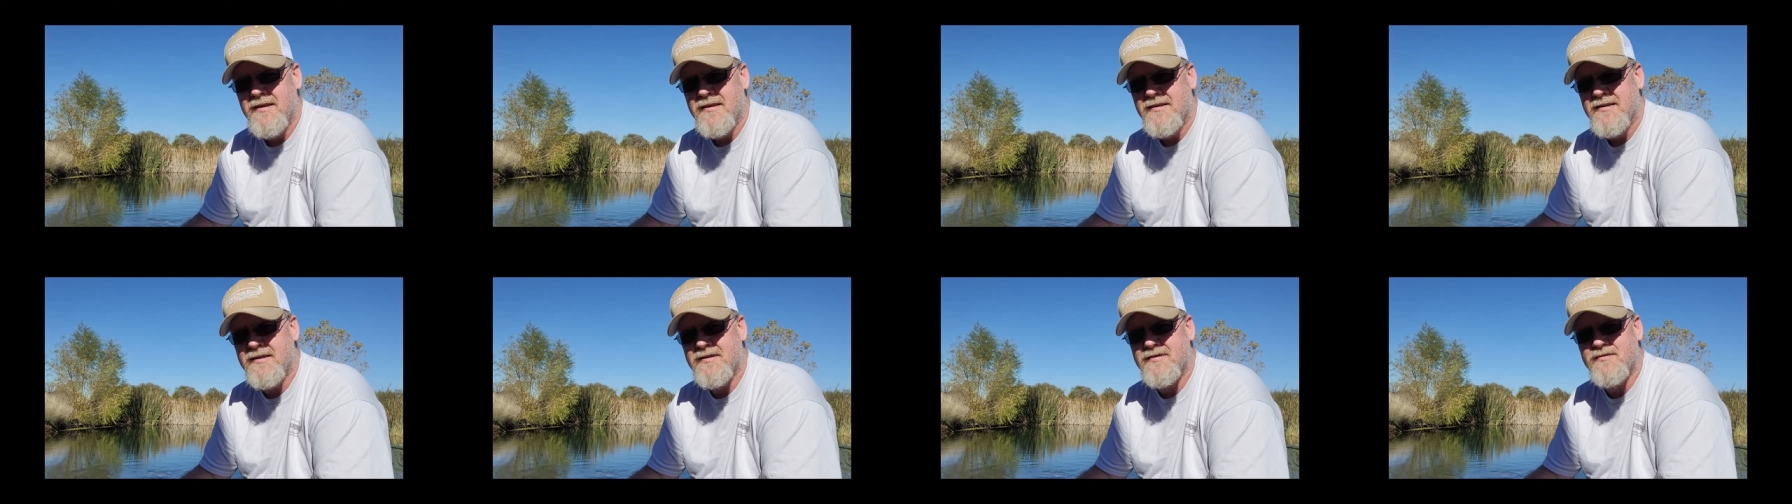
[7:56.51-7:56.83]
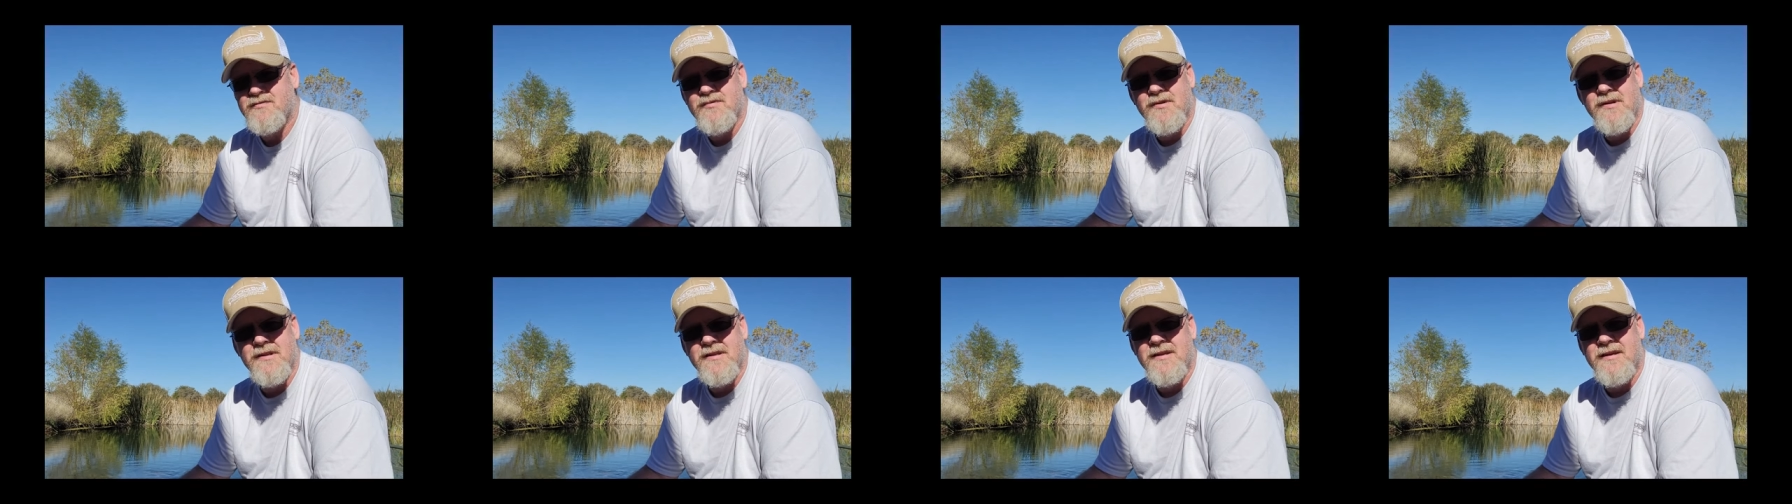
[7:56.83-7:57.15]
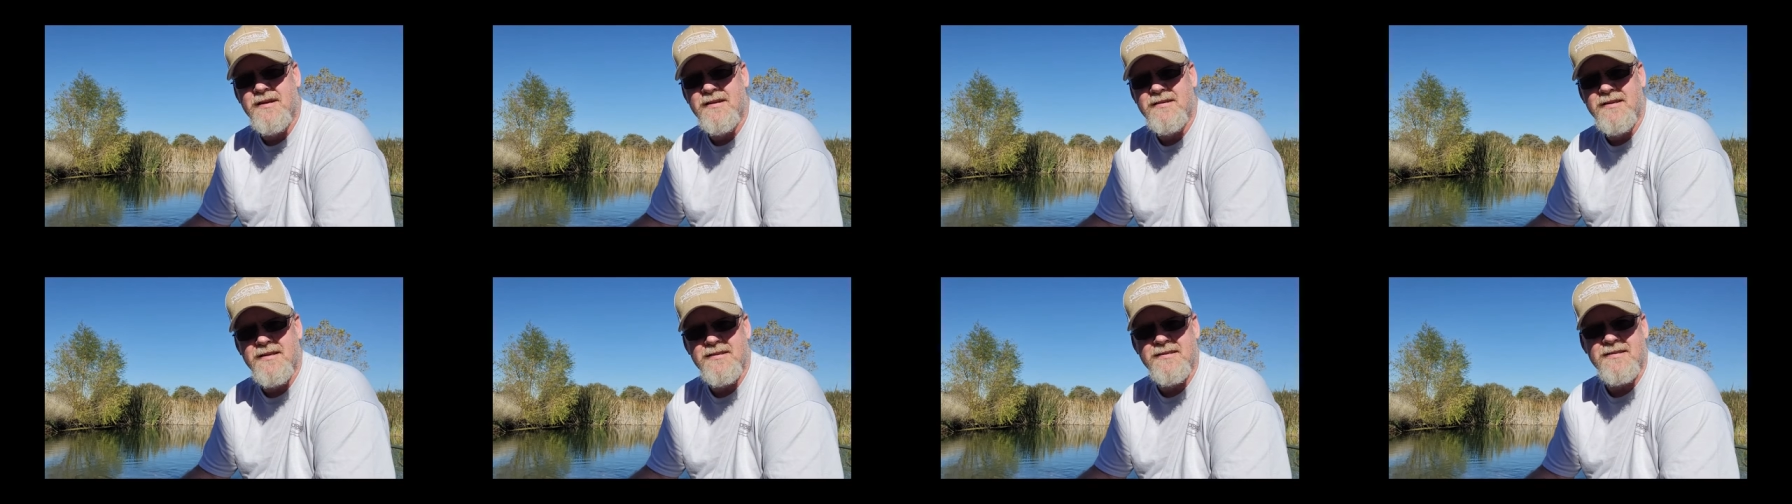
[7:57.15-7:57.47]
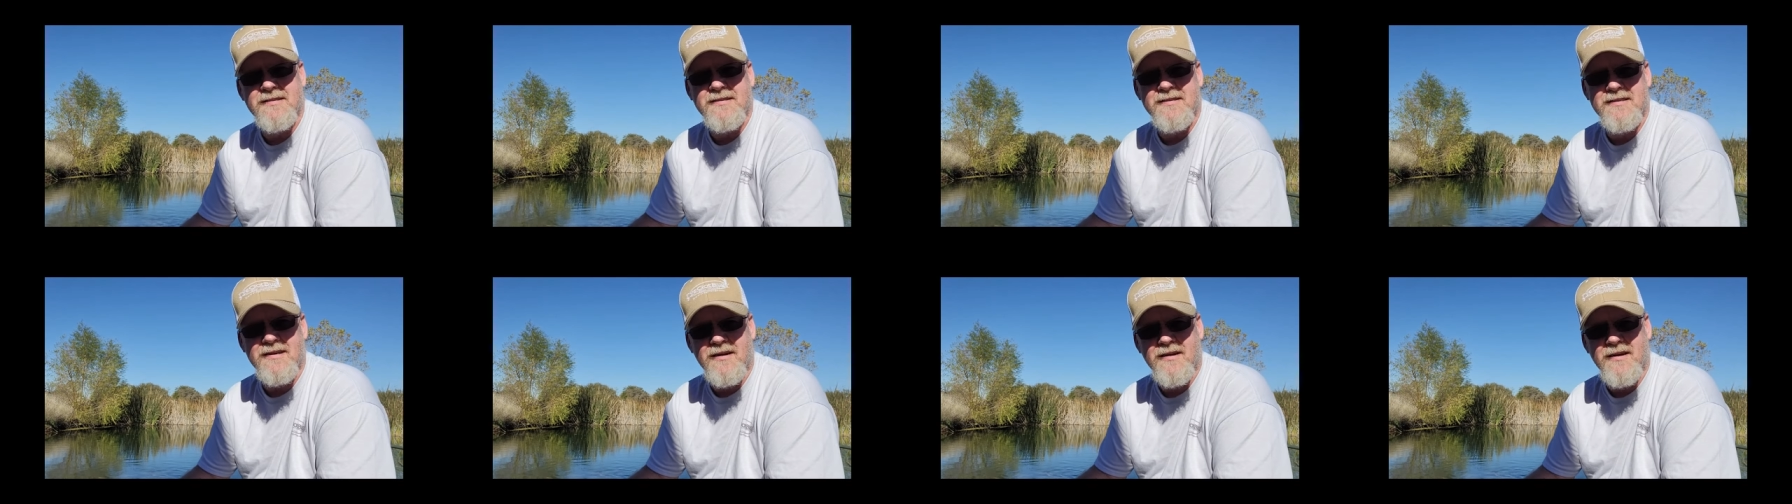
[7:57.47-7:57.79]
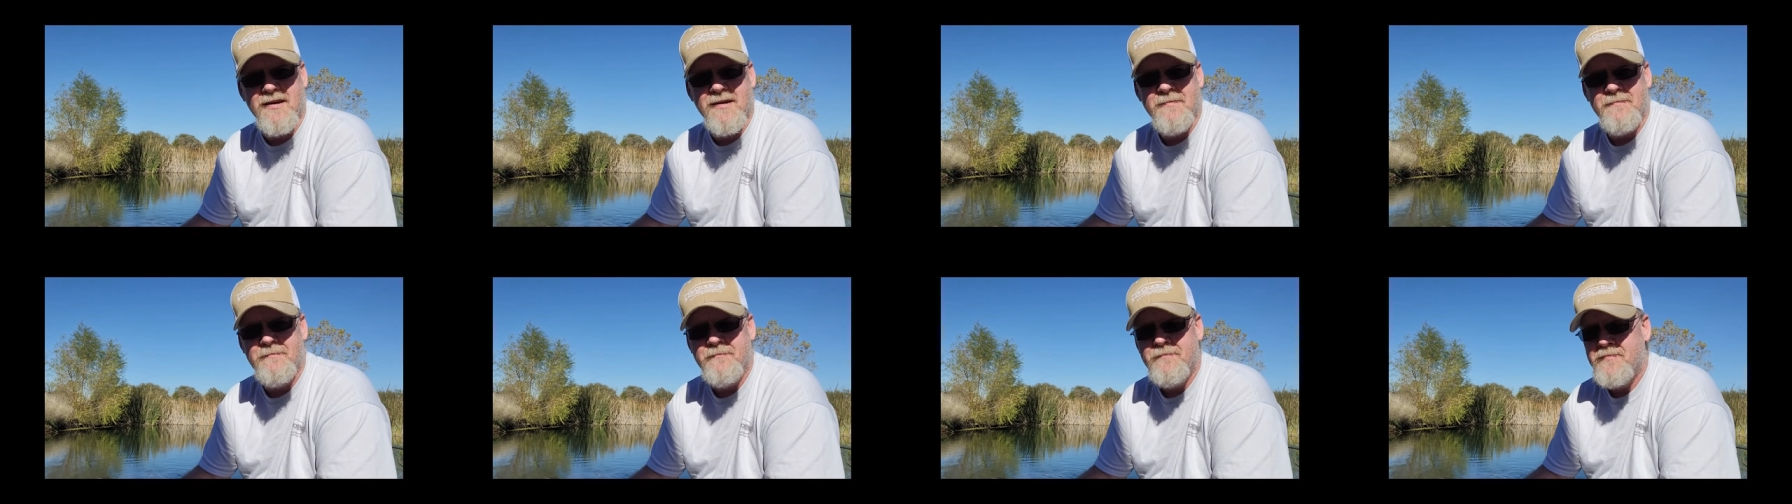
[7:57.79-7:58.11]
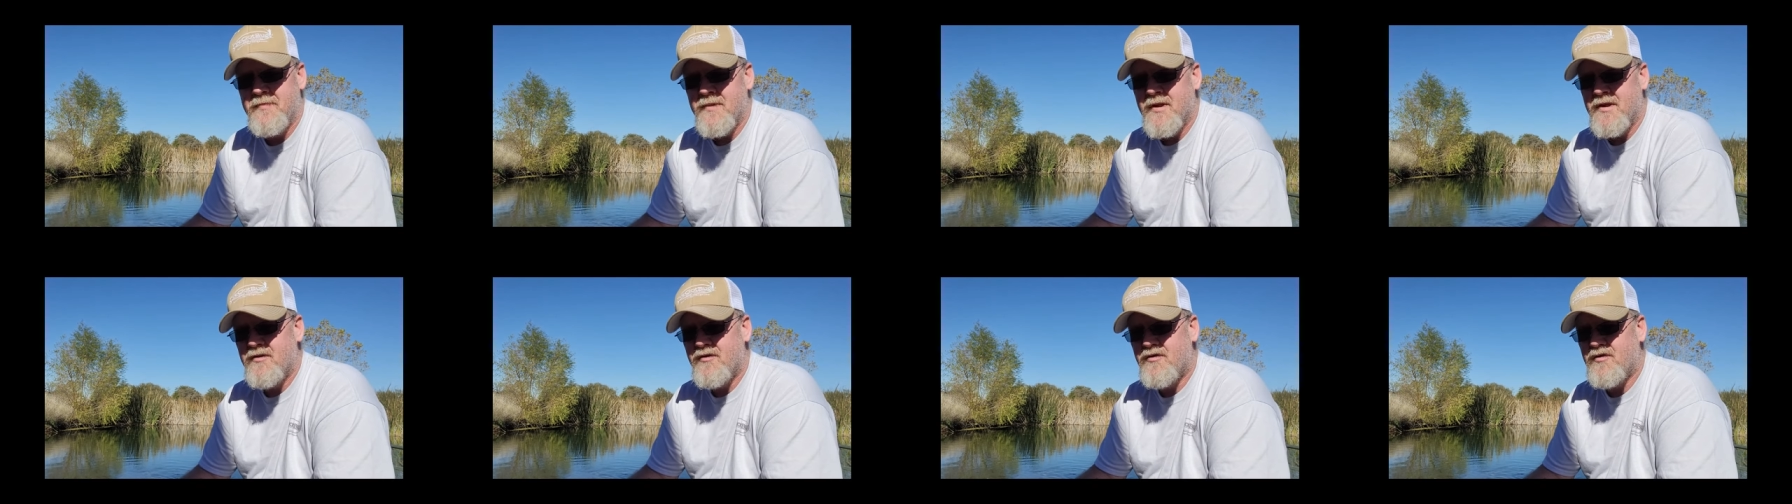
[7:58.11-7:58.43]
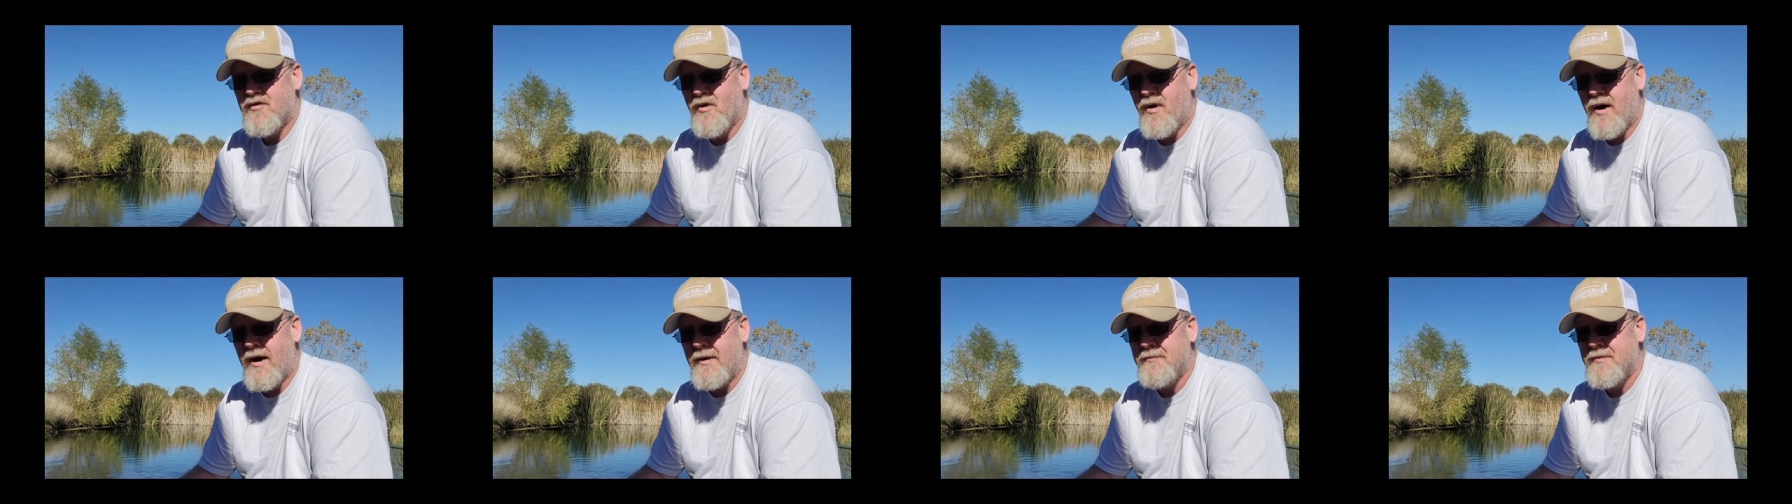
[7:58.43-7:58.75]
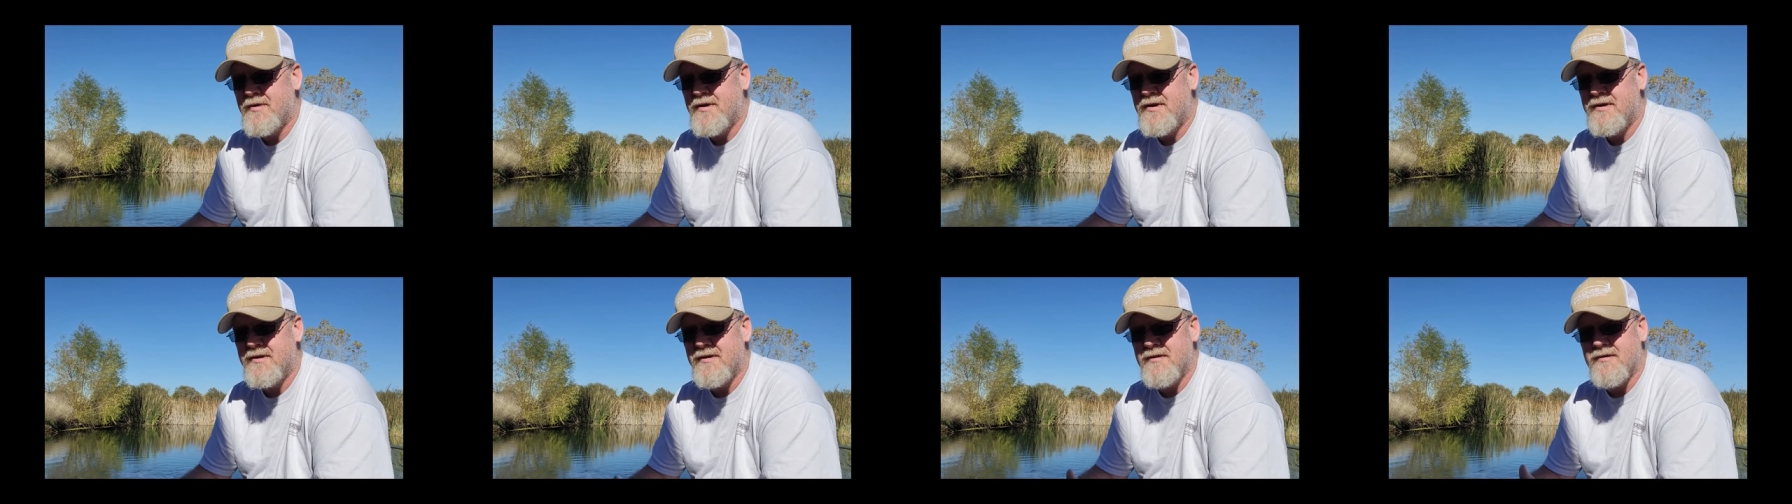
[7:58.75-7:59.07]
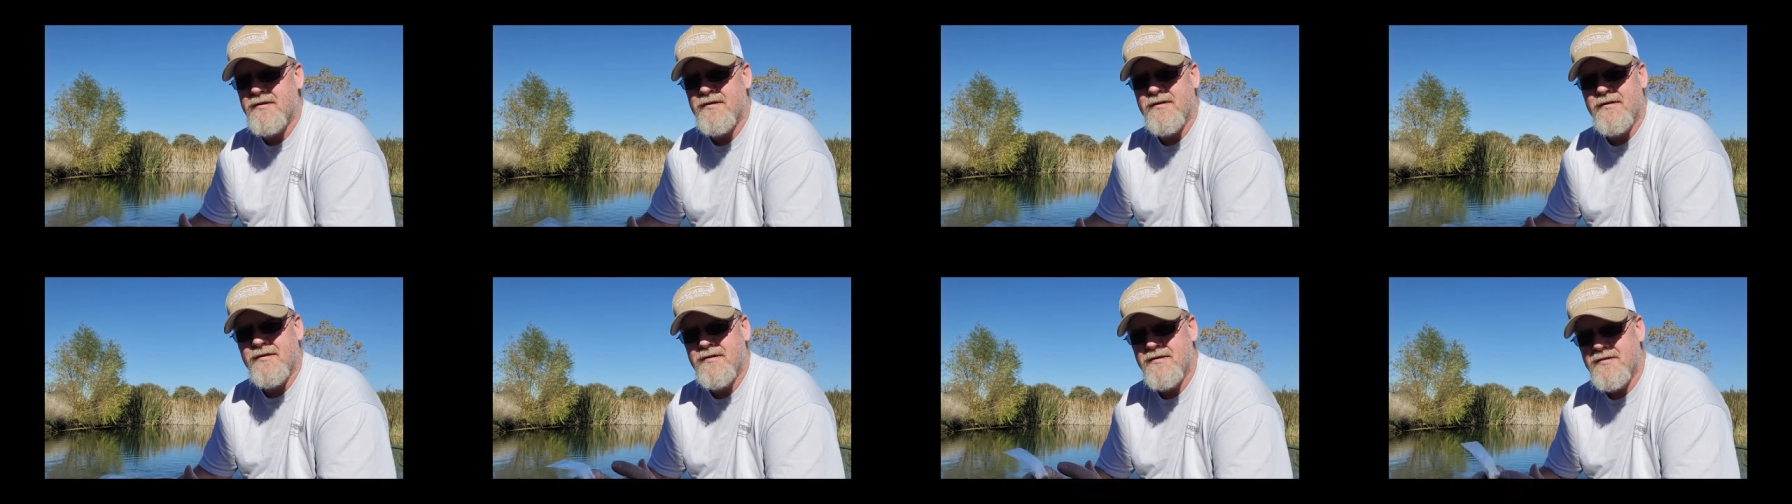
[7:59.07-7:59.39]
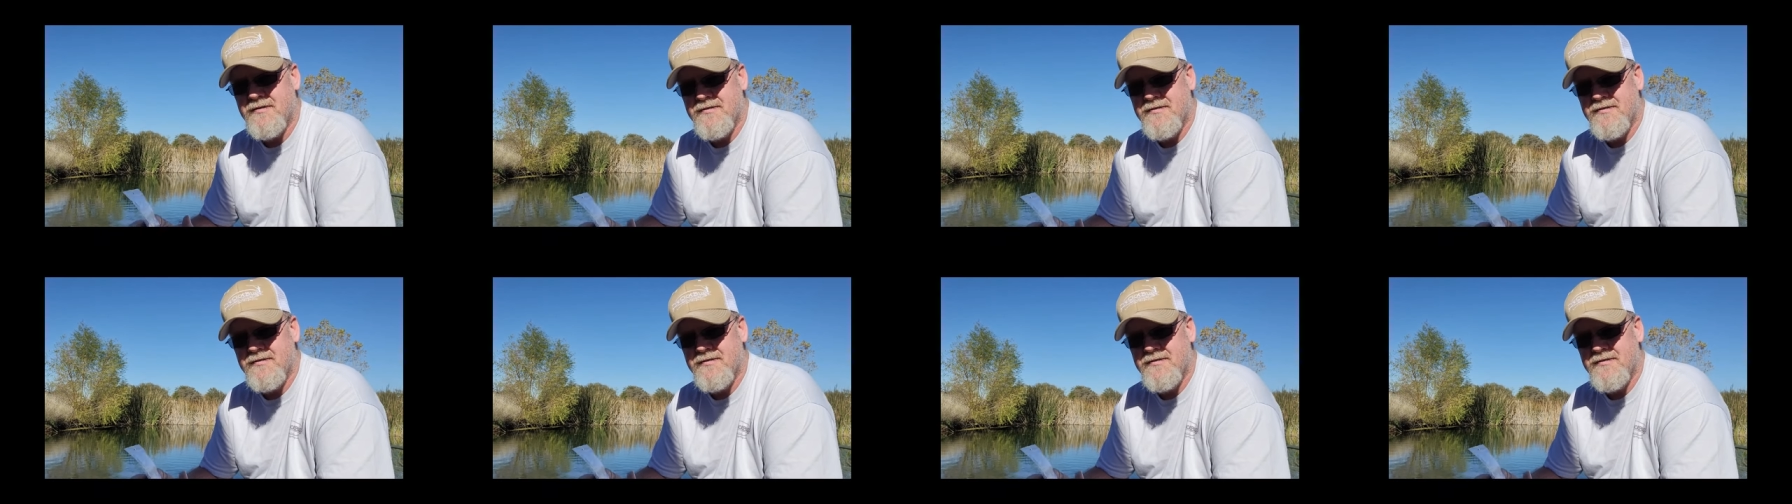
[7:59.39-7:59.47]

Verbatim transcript: that's really unnecessary. So I'm going to